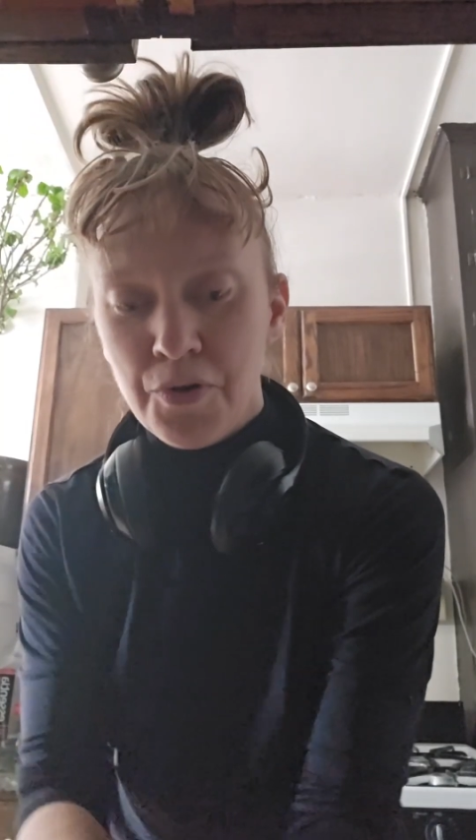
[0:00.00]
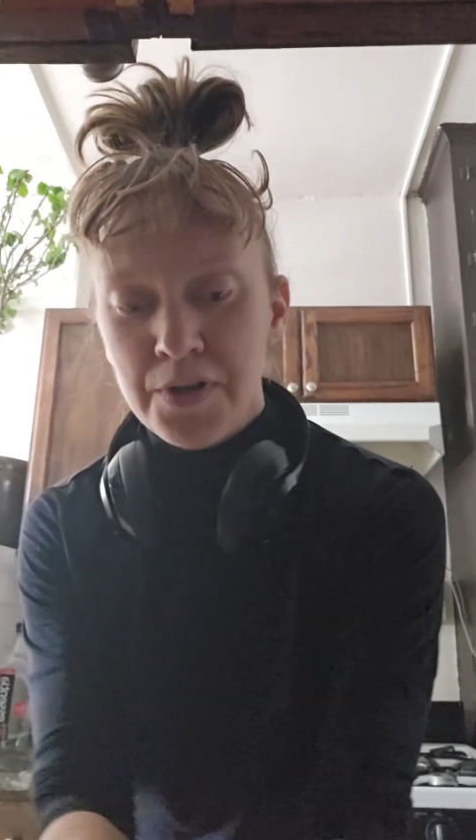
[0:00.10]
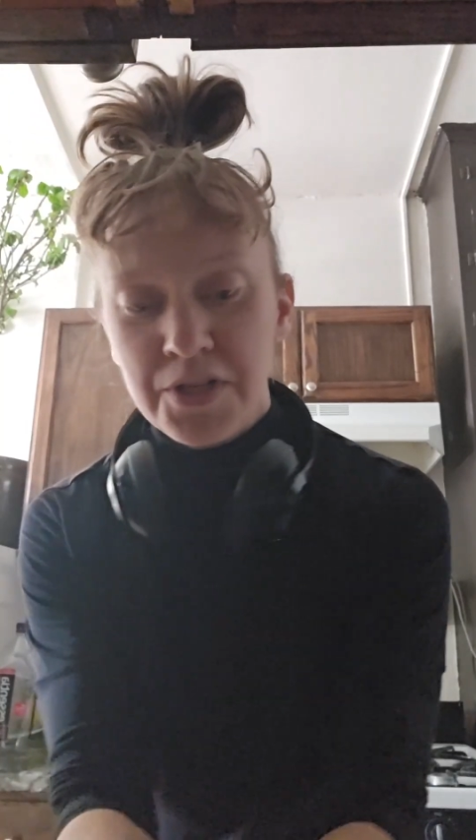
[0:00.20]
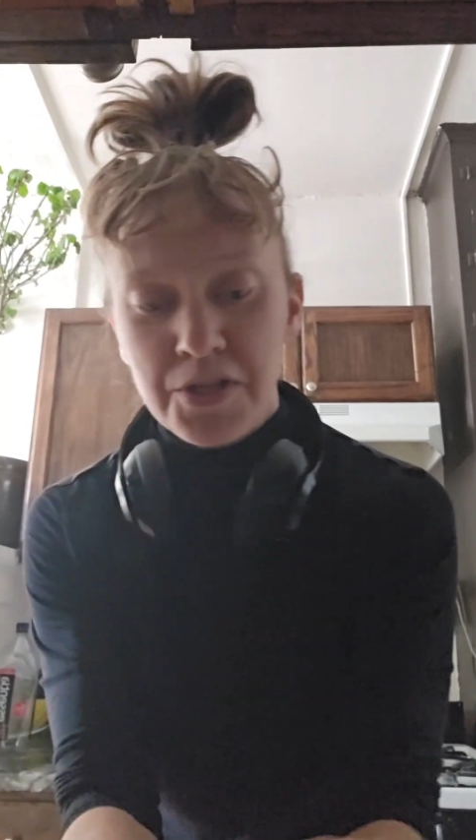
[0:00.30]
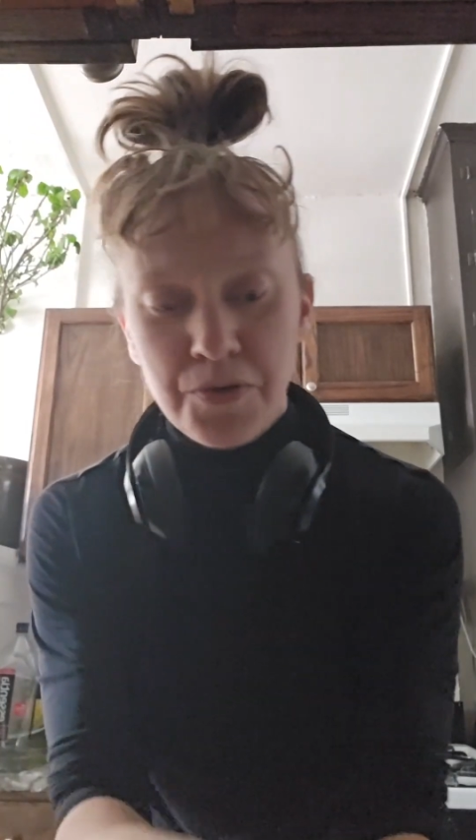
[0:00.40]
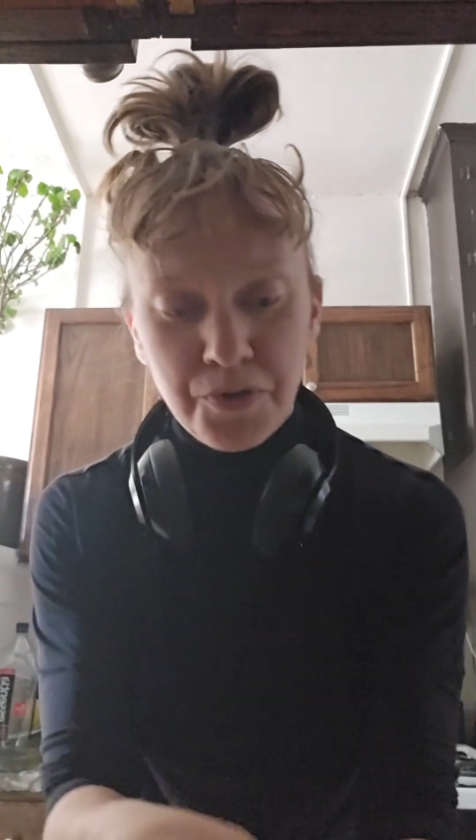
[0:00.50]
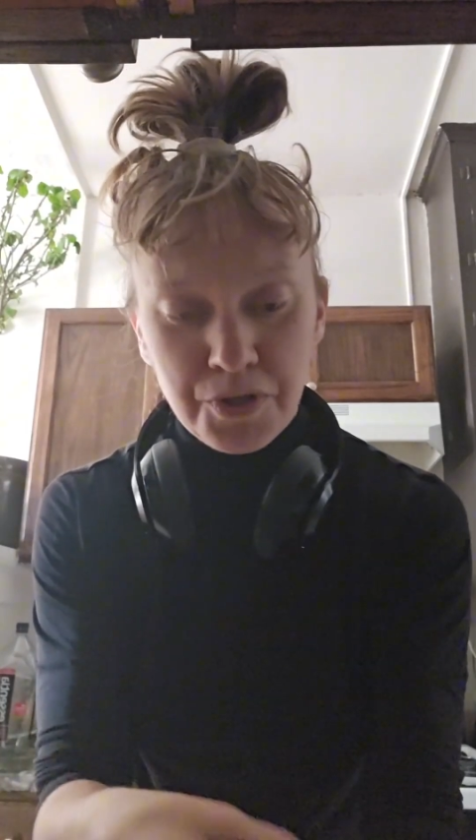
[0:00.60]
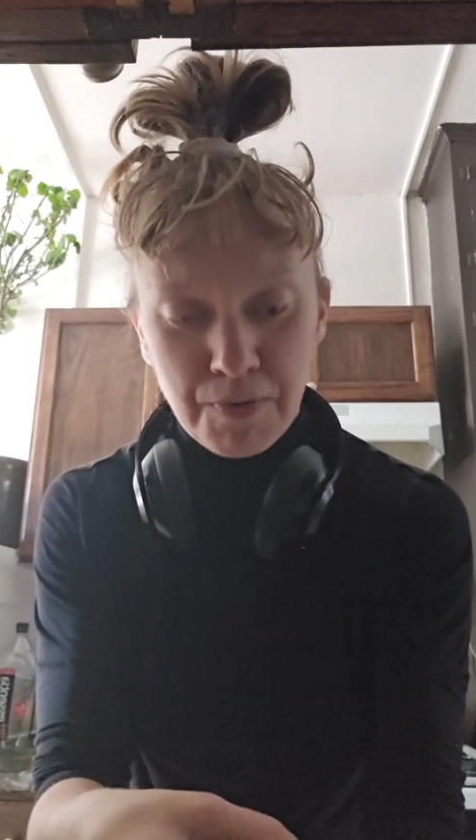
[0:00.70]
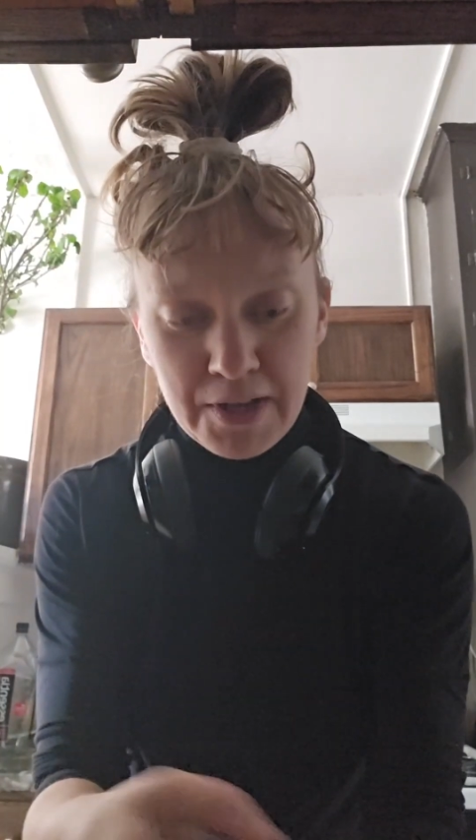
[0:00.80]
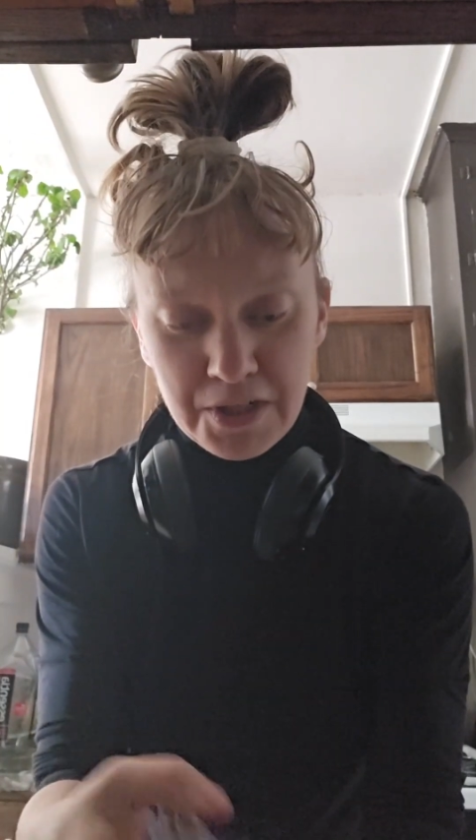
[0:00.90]
going to use
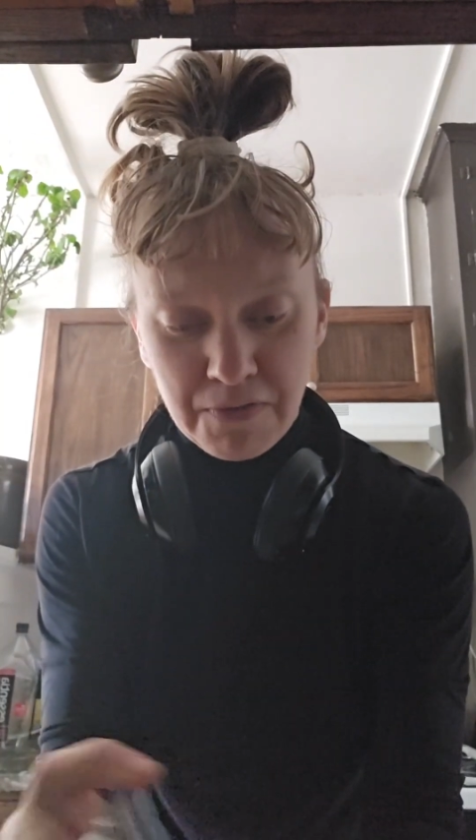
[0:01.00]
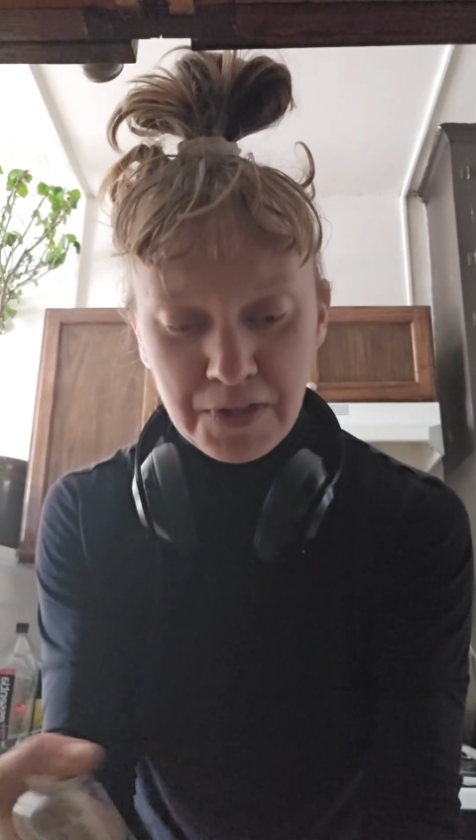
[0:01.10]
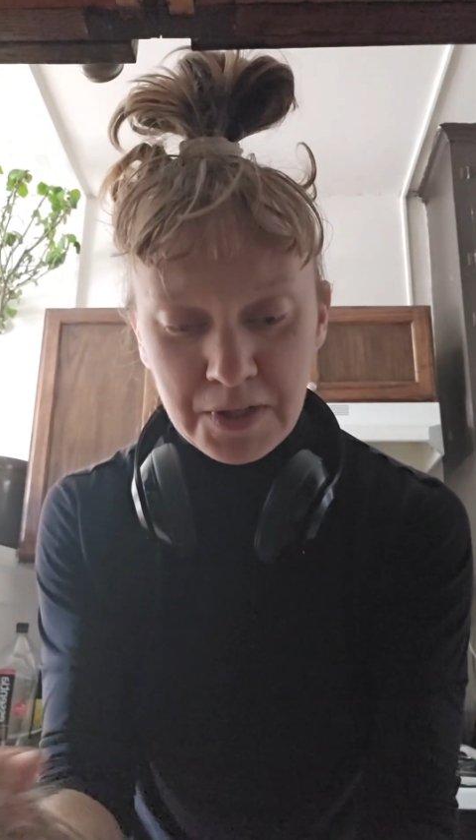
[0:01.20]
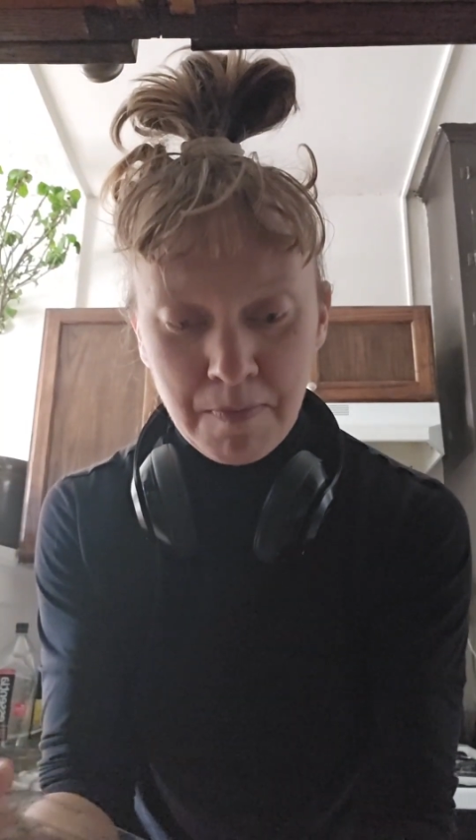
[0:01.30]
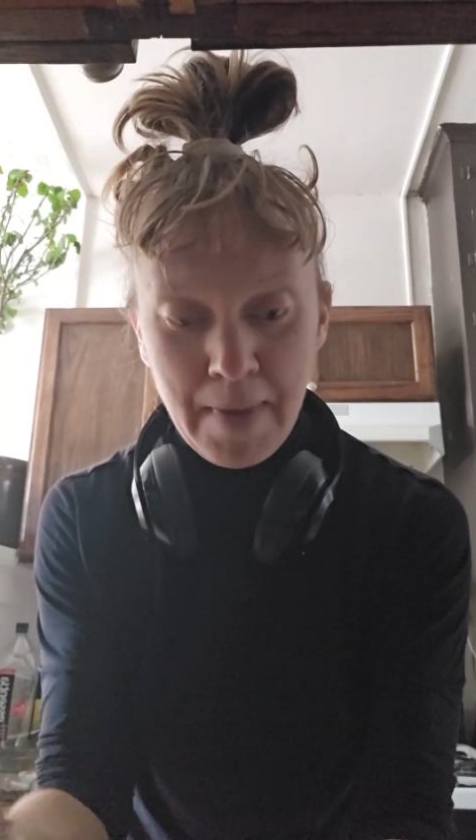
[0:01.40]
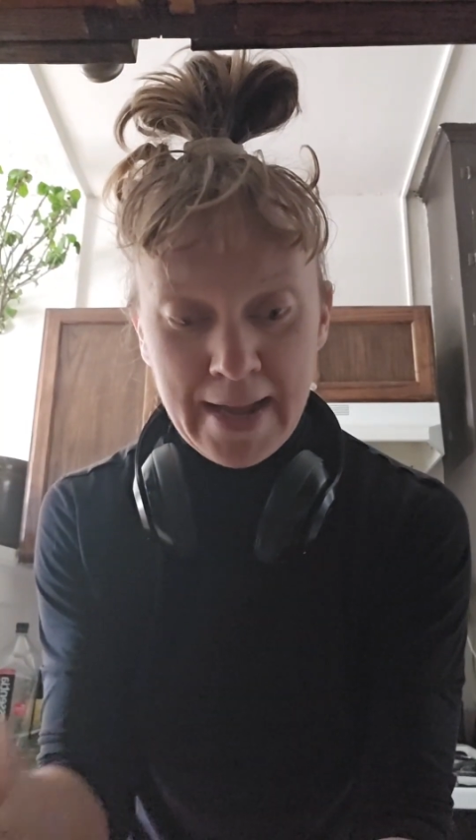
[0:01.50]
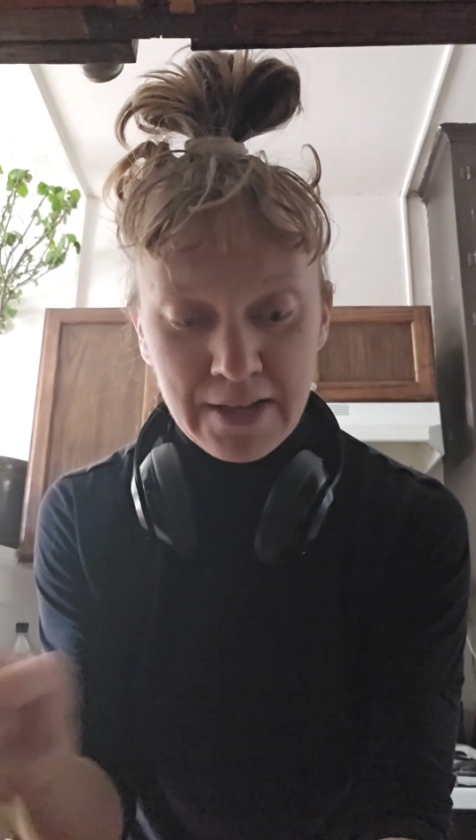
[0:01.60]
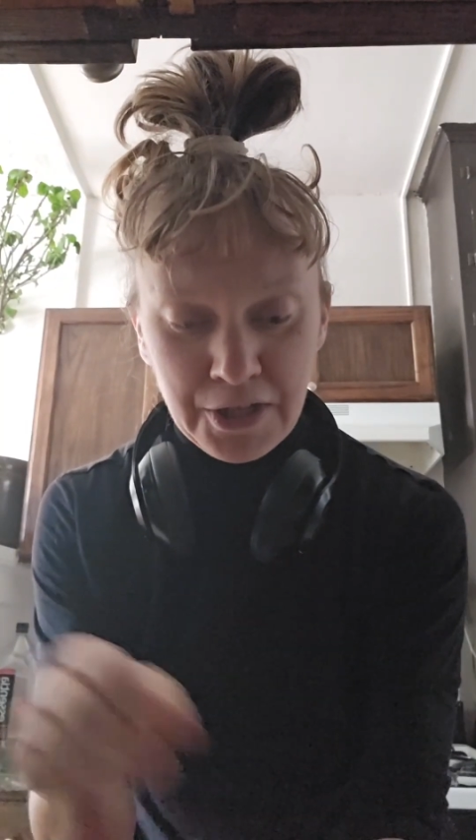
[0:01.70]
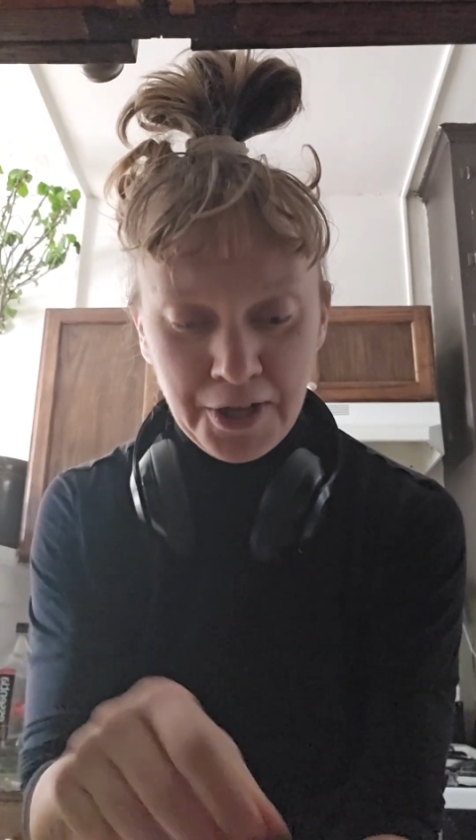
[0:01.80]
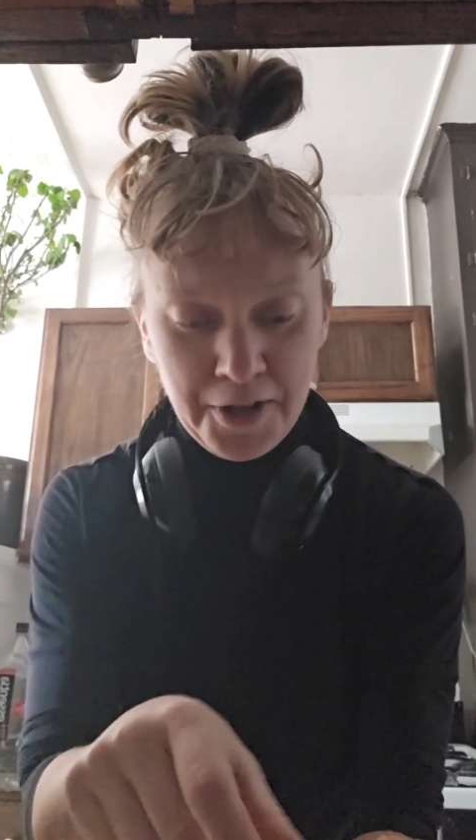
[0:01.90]
the rest of this
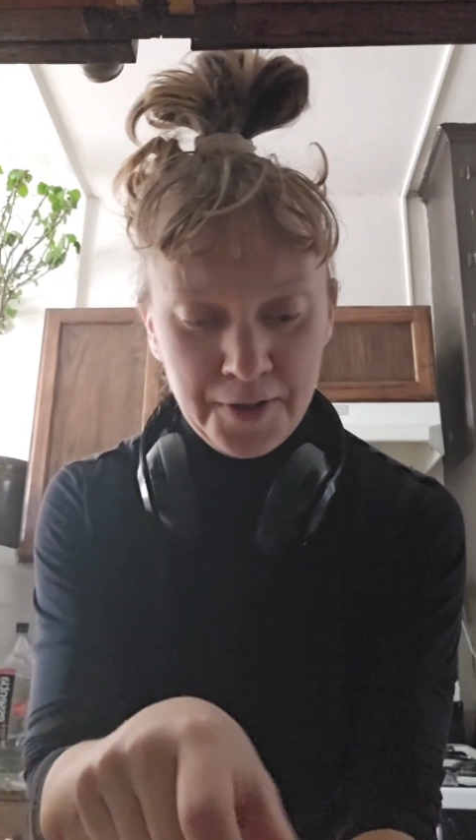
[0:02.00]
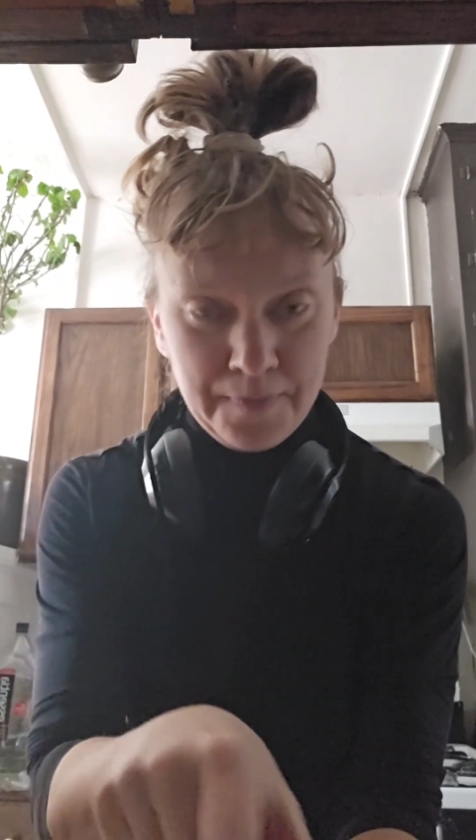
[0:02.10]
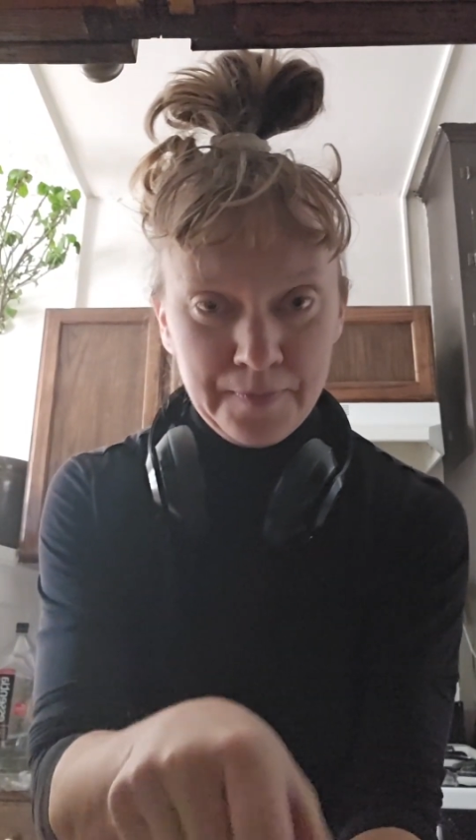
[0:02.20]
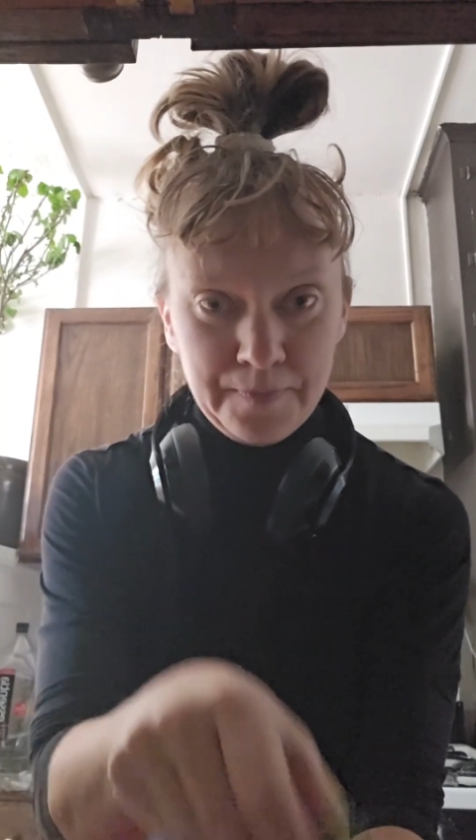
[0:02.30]
basil.